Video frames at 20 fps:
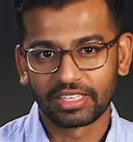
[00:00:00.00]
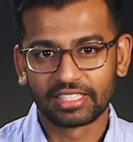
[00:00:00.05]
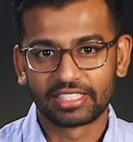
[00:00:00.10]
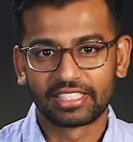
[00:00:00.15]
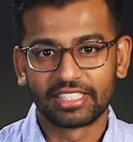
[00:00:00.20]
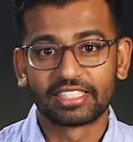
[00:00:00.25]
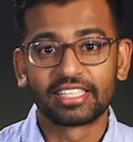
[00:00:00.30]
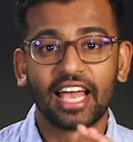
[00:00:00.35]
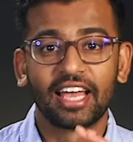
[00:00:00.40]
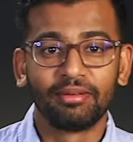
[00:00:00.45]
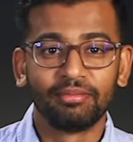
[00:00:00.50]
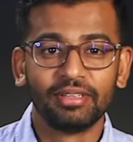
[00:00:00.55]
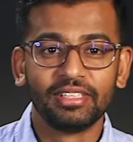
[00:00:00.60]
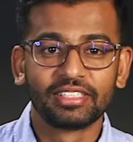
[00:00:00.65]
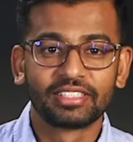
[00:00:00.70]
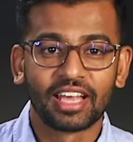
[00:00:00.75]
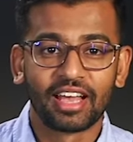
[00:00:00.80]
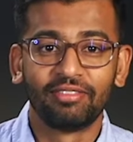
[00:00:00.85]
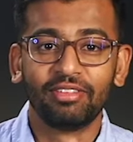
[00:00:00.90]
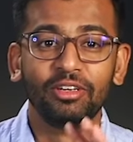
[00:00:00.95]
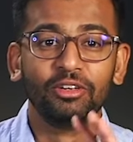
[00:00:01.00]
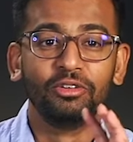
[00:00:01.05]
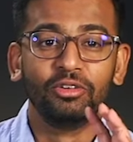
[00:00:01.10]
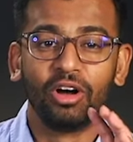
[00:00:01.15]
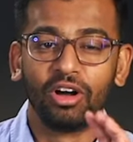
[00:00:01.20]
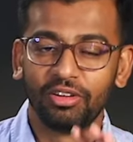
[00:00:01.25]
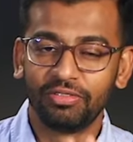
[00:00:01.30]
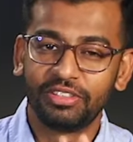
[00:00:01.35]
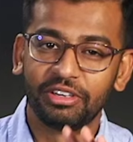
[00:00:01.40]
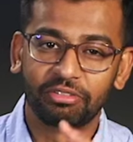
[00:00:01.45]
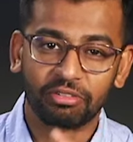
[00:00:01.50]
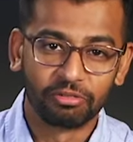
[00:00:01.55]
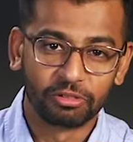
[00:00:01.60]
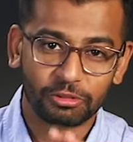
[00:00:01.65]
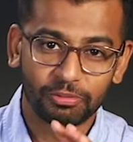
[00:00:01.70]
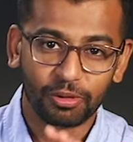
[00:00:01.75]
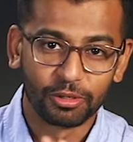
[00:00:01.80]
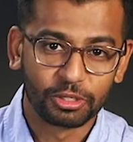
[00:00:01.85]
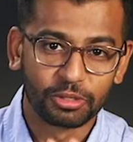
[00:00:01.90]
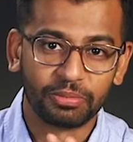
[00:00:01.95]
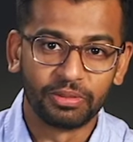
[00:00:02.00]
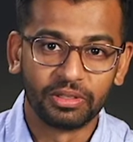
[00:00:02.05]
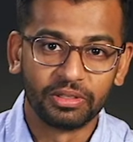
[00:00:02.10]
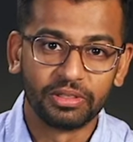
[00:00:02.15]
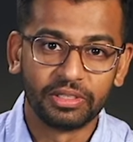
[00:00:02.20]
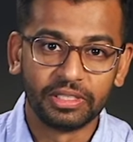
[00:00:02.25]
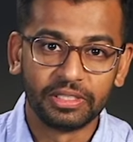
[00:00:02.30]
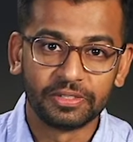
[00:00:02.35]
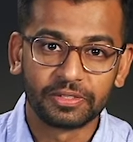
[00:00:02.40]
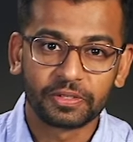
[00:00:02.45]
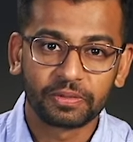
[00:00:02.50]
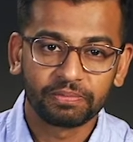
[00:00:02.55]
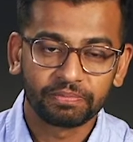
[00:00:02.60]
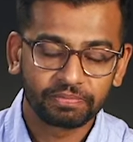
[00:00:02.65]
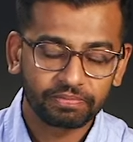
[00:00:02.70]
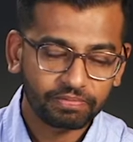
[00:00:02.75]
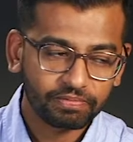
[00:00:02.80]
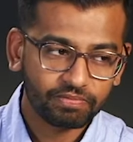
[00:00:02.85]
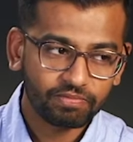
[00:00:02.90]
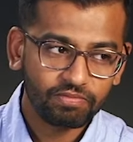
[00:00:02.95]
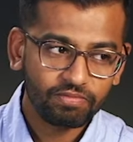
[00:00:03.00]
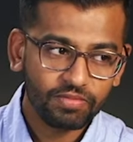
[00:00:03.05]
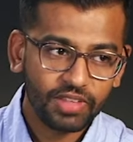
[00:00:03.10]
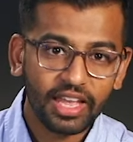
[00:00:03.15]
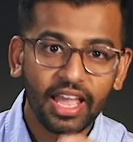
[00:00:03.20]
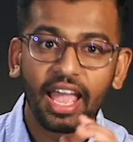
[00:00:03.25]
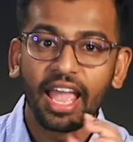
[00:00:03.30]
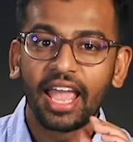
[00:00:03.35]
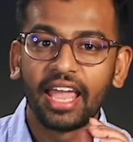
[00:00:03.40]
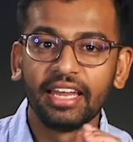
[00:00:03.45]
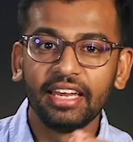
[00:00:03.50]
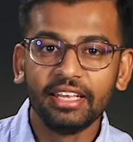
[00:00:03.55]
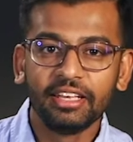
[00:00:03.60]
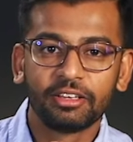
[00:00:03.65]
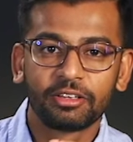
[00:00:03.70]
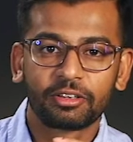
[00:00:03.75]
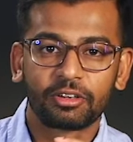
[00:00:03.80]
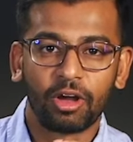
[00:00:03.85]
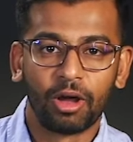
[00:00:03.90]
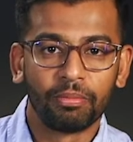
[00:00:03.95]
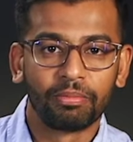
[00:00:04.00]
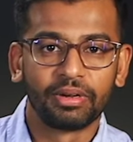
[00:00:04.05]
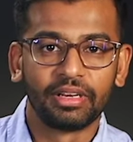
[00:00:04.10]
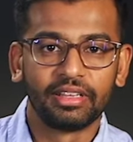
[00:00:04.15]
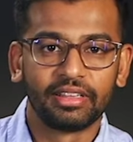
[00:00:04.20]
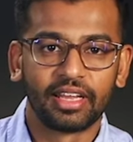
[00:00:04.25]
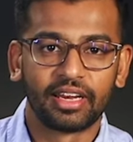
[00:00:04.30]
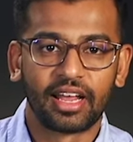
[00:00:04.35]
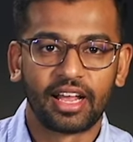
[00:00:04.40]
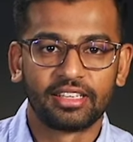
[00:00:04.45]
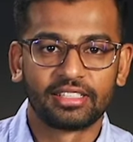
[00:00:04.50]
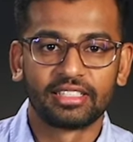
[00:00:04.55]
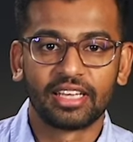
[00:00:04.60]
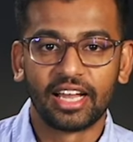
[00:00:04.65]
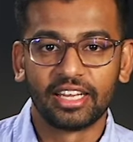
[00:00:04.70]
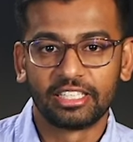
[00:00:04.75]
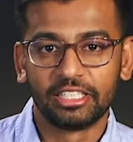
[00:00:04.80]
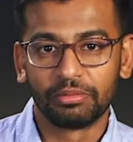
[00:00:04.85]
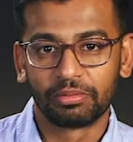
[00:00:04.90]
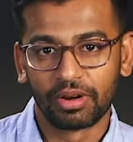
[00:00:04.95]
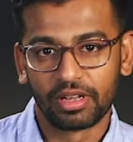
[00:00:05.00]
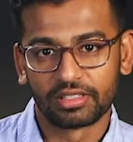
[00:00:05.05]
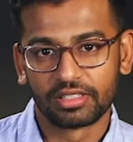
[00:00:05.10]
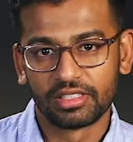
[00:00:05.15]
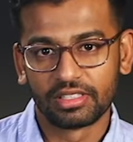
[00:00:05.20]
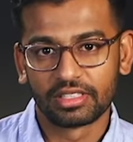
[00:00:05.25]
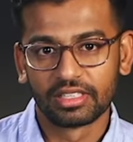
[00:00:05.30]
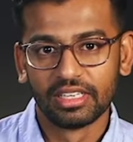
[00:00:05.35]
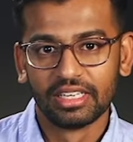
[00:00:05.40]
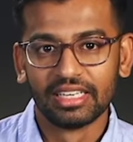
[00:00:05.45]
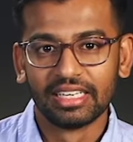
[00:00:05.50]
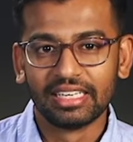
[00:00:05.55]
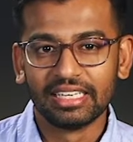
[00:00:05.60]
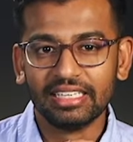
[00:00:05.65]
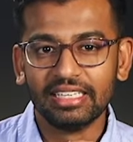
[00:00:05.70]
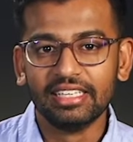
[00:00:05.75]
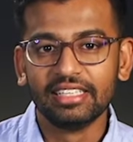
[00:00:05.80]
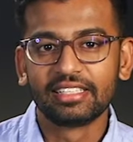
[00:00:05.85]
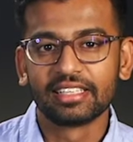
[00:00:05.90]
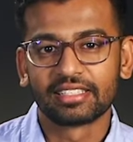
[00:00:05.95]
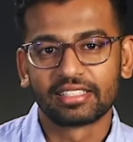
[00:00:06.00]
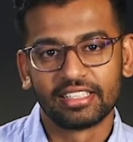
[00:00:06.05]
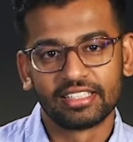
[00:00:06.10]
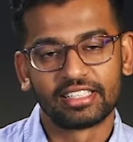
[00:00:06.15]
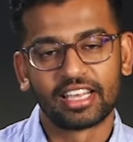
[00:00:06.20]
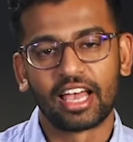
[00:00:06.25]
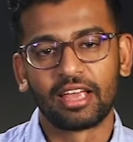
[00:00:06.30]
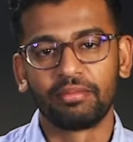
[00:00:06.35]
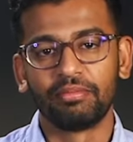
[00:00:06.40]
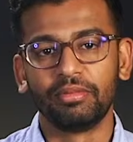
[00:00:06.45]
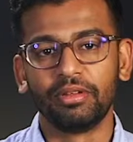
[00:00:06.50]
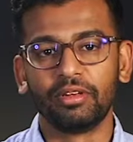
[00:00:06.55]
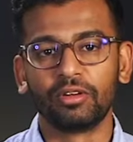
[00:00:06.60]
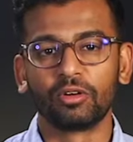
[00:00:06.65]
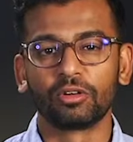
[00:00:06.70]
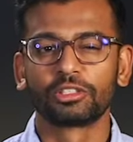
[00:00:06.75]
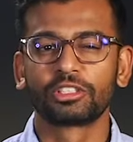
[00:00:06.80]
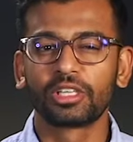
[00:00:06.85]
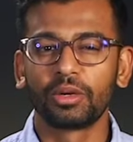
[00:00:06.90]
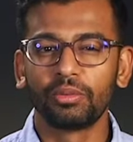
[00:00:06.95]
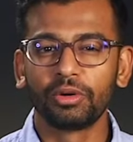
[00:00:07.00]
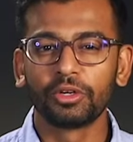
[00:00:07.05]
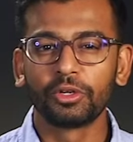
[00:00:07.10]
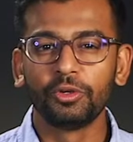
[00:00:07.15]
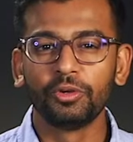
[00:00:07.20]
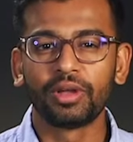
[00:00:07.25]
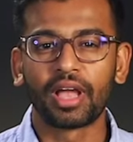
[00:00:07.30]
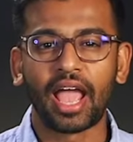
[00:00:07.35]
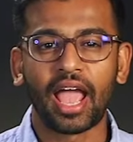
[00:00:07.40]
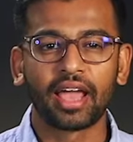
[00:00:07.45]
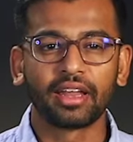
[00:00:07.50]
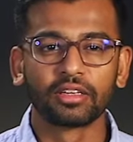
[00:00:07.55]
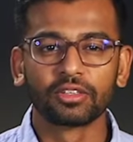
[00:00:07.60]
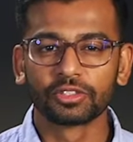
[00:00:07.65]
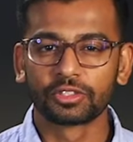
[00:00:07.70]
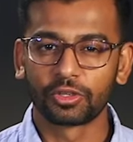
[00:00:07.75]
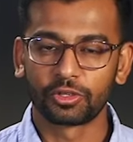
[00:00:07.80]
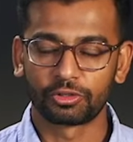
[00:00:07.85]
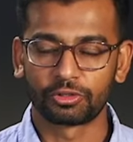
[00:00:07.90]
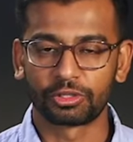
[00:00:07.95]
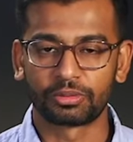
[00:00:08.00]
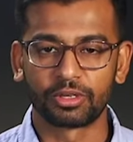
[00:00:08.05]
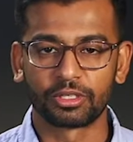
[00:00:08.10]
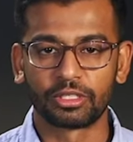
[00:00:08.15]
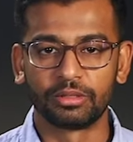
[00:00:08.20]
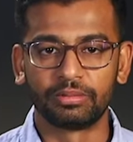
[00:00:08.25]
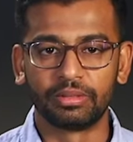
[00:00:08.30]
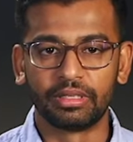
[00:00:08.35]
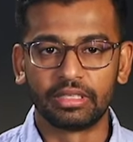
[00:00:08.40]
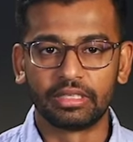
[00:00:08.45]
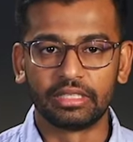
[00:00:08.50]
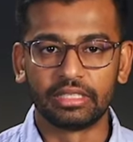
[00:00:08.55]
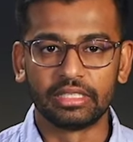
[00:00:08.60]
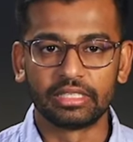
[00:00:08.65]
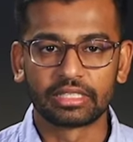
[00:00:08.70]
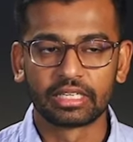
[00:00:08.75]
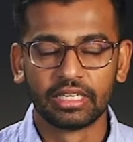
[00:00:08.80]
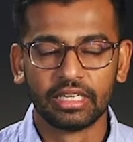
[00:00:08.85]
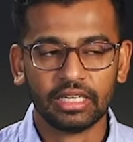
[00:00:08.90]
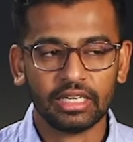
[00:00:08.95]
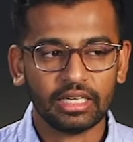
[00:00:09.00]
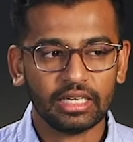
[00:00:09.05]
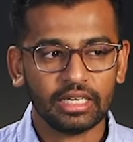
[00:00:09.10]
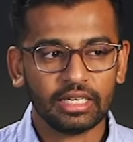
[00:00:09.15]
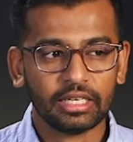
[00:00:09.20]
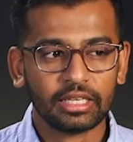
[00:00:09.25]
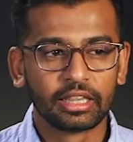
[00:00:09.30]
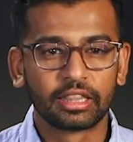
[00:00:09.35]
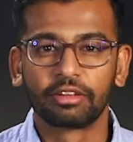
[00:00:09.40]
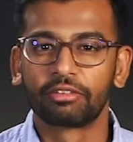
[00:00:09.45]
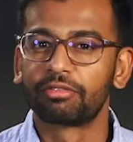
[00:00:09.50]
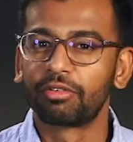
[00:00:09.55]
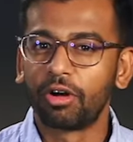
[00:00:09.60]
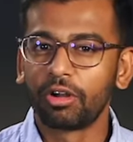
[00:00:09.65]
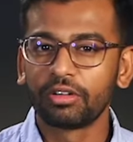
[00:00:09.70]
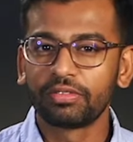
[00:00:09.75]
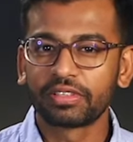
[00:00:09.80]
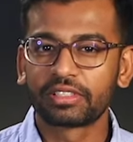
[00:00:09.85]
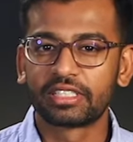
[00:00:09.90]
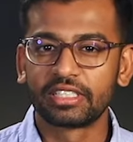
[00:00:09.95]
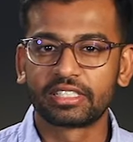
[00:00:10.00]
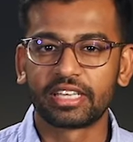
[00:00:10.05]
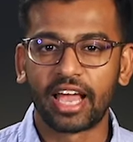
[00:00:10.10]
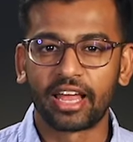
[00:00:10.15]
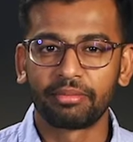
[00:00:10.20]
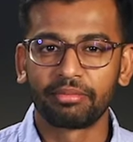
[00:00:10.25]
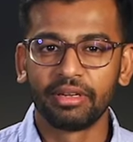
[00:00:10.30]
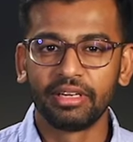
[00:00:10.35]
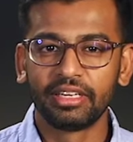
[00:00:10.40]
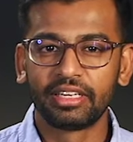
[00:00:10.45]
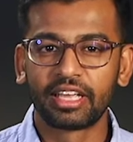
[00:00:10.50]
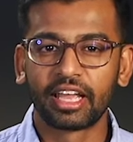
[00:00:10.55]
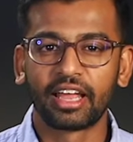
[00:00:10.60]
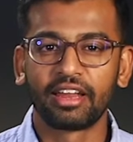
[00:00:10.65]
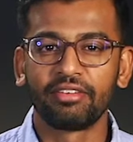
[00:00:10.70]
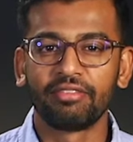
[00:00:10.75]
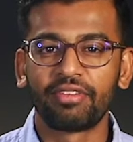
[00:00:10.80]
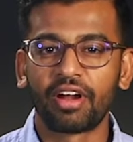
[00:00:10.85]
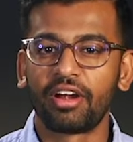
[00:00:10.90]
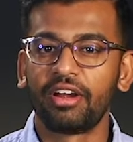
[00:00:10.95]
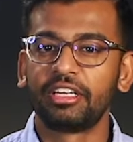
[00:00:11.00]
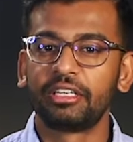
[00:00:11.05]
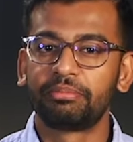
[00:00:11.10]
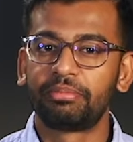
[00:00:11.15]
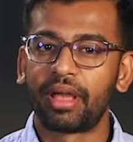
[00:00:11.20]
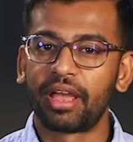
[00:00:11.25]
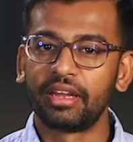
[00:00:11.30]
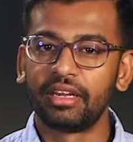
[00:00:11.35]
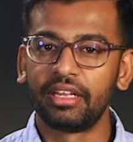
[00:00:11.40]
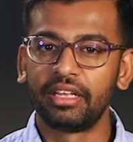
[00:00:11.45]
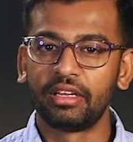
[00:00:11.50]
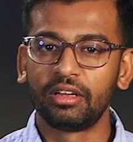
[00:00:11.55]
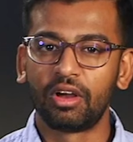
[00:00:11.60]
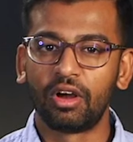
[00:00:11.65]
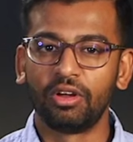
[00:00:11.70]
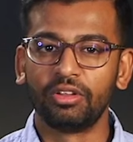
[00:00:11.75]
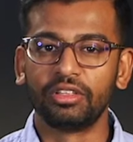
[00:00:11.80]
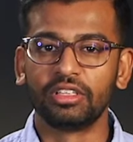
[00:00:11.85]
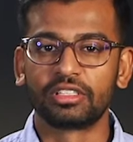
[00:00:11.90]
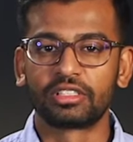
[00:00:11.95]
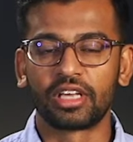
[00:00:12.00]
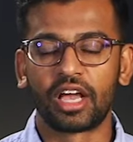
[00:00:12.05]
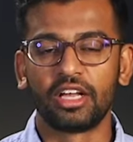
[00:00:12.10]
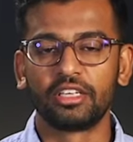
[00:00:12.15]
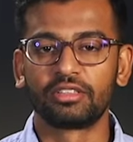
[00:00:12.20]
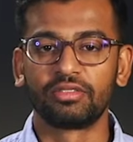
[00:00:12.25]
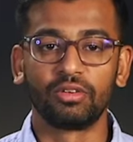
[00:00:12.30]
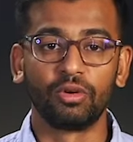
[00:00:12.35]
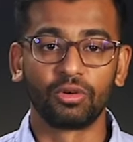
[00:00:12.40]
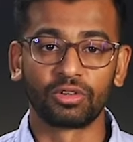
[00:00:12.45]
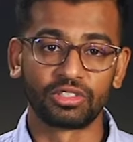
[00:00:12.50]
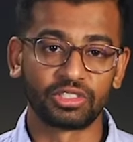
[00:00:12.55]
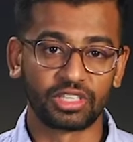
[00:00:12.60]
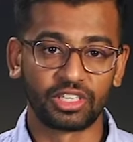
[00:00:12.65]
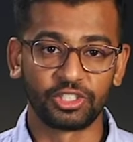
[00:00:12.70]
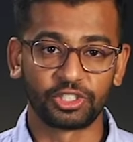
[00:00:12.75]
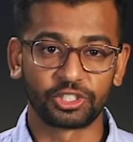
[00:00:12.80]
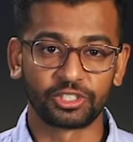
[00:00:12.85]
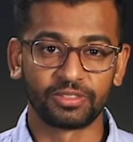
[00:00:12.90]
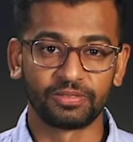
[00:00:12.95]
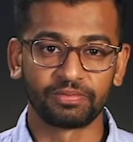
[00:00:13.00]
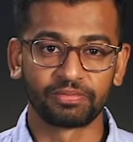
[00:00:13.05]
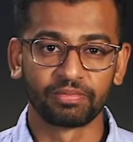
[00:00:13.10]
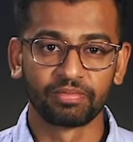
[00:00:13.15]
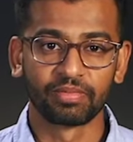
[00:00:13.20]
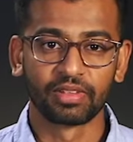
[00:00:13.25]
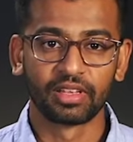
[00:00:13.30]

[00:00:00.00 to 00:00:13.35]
sysadmins have a lot of different responsibilities. Any company that has an IT presence needs a sysadmin or someone who handles those responsibilities. The role of a sysadmin can vary depending on the size of an organization.